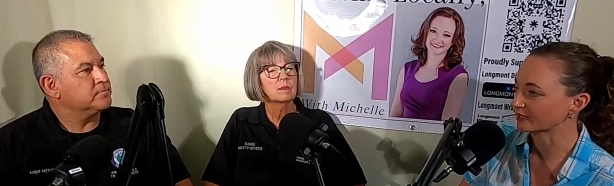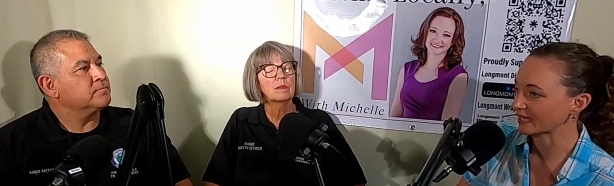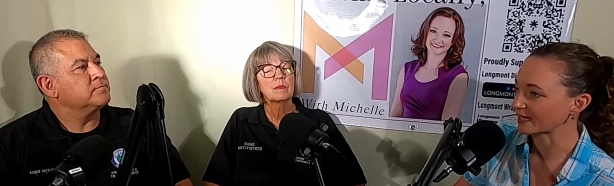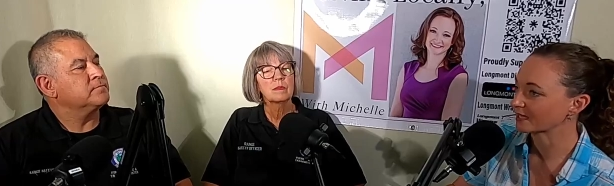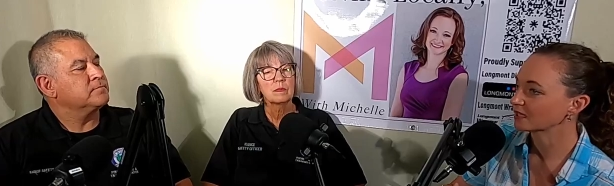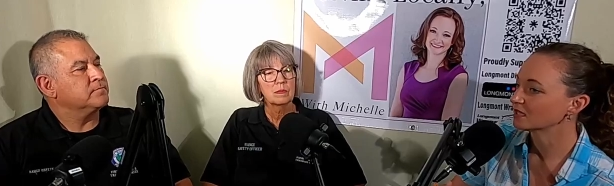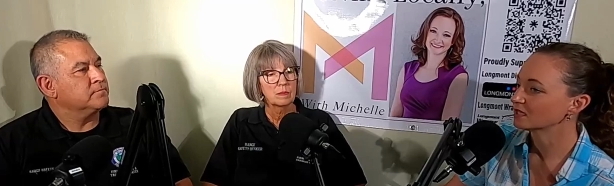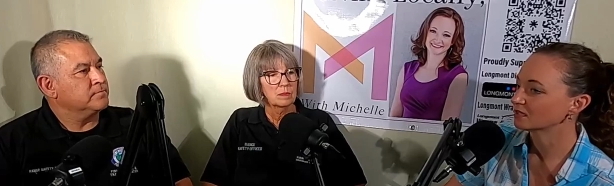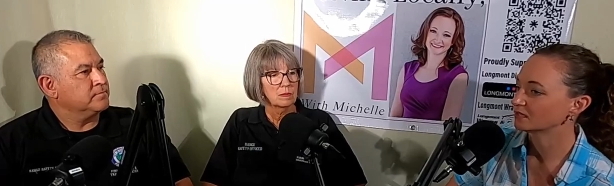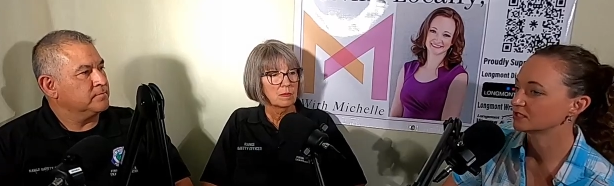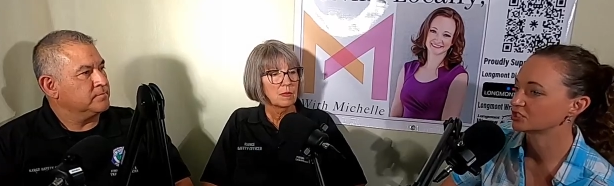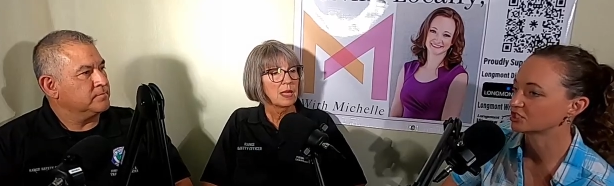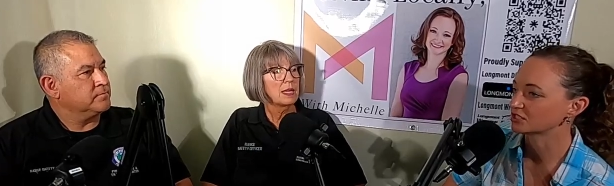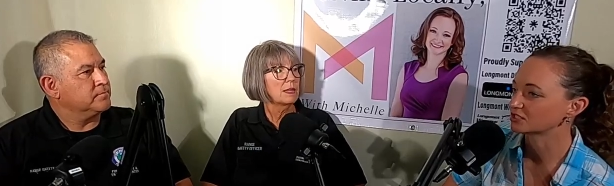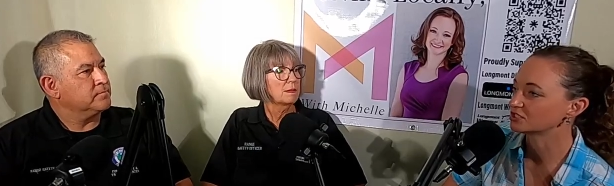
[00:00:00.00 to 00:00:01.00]
Speaker 1: like
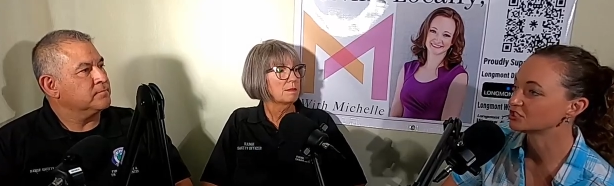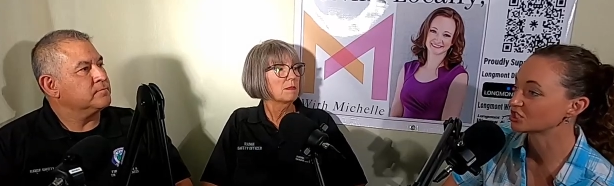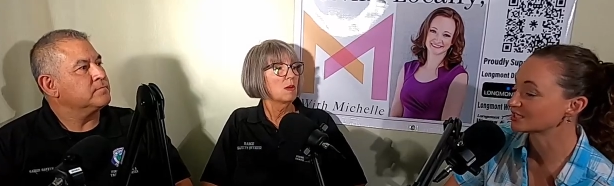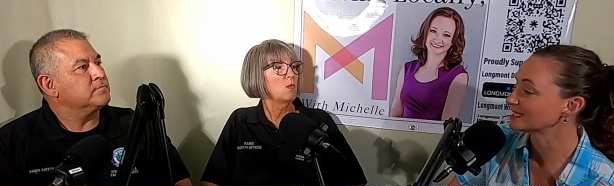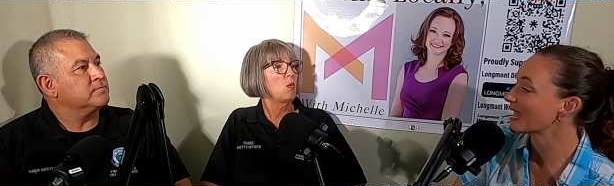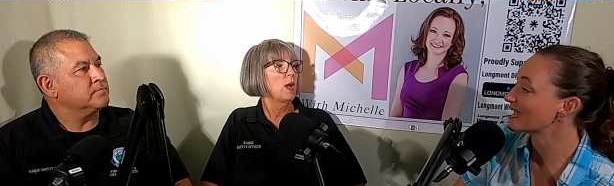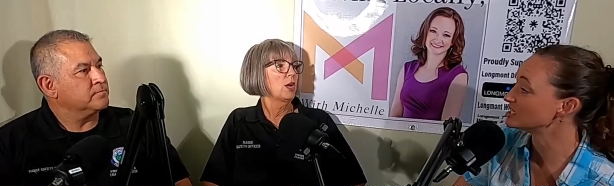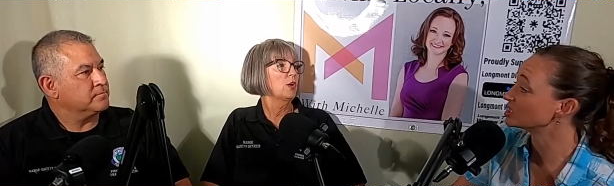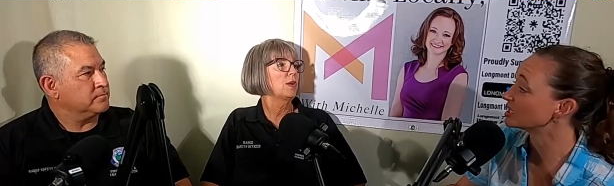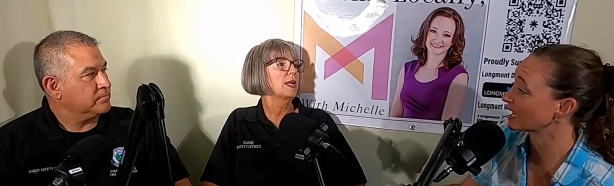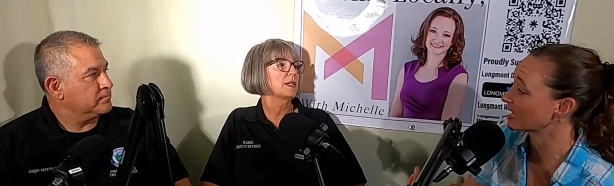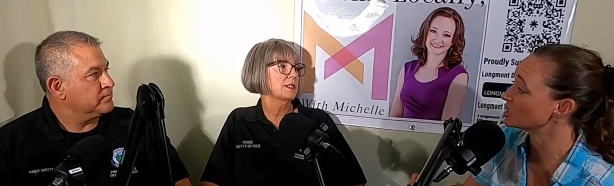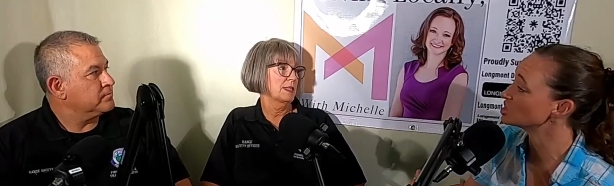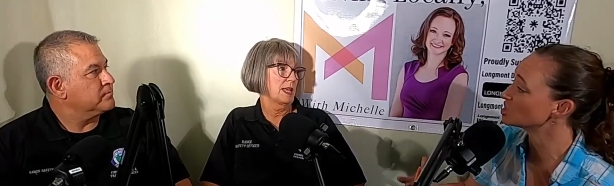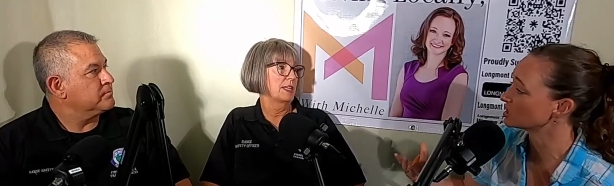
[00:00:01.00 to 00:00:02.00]
just yeah, just
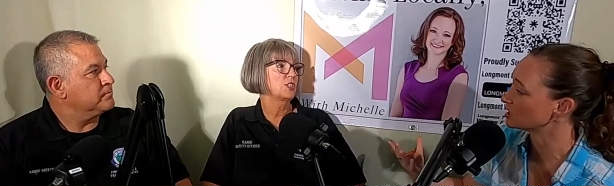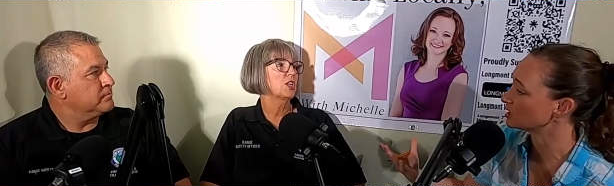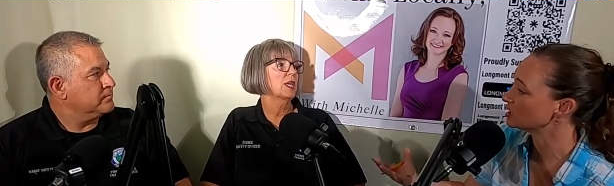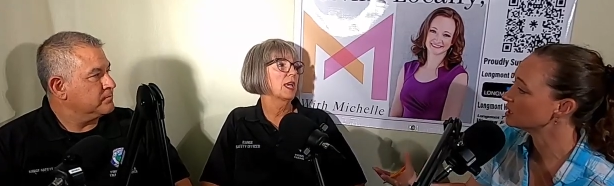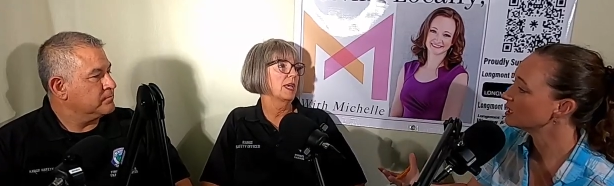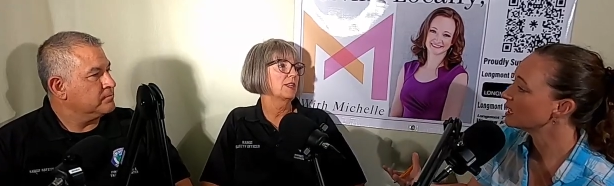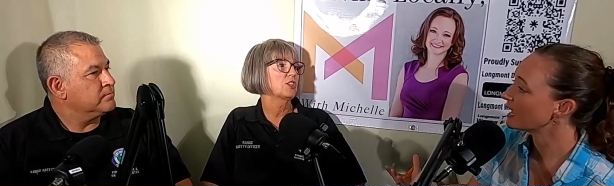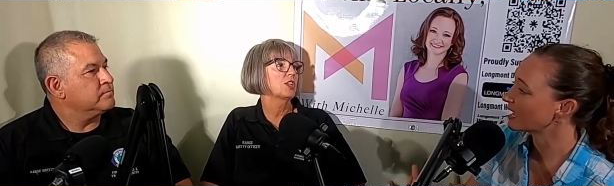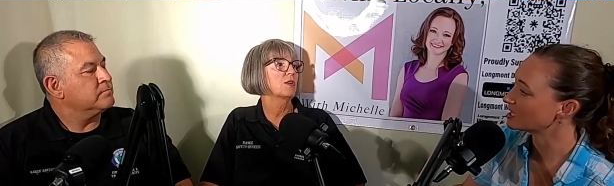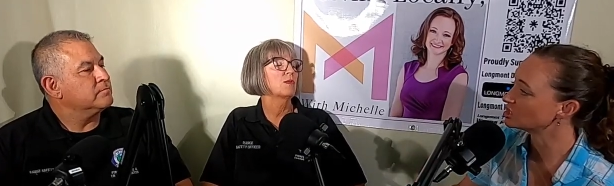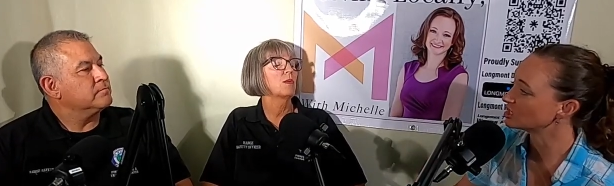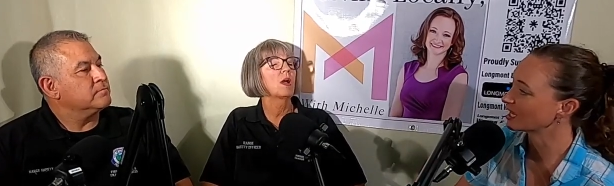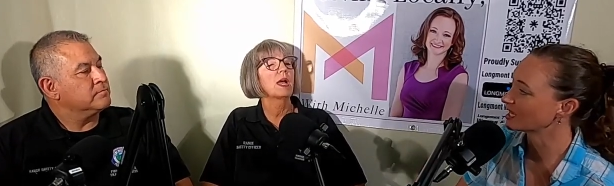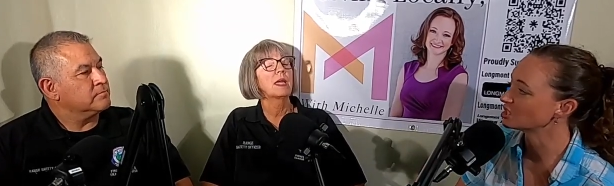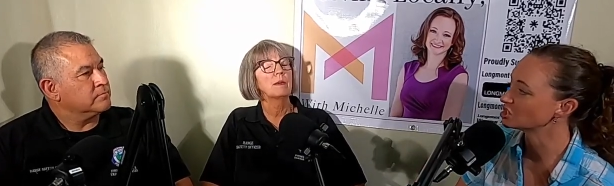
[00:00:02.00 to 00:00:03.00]
education, education,
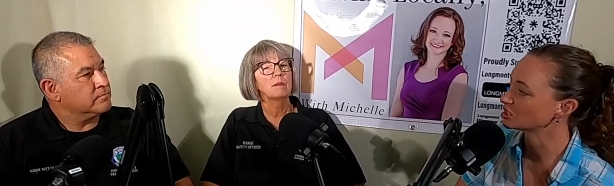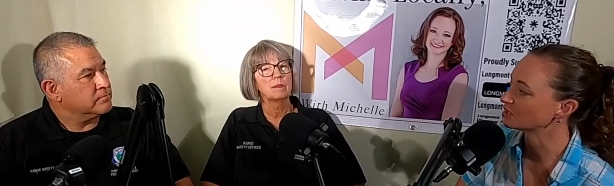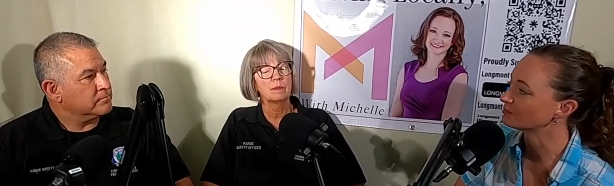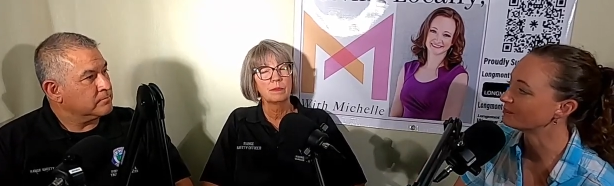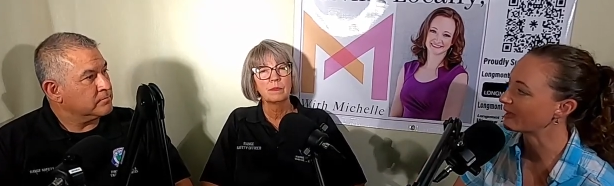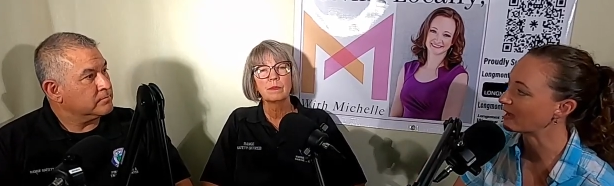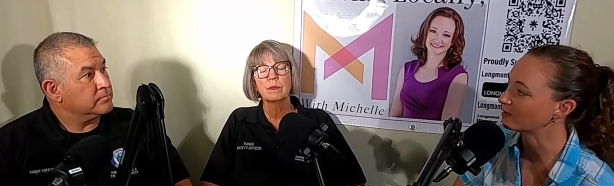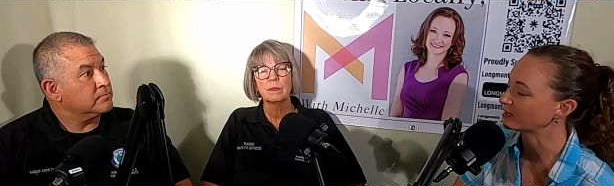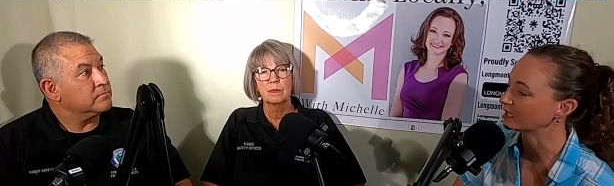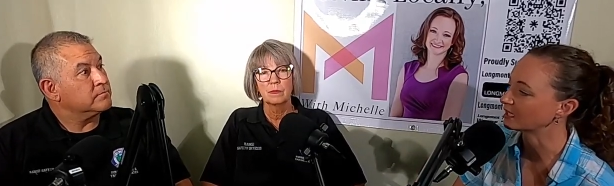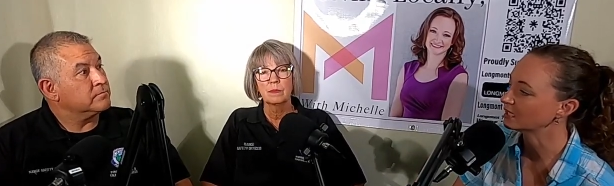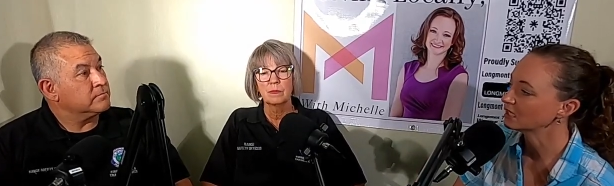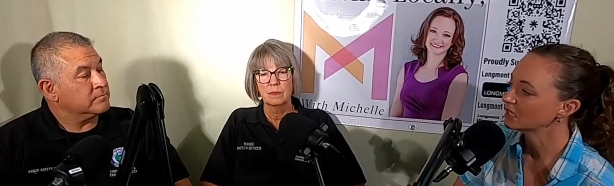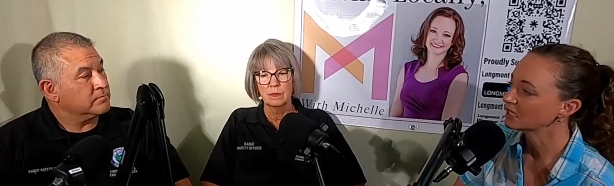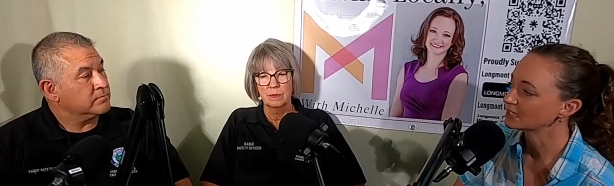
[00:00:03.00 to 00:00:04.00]
education right. about it.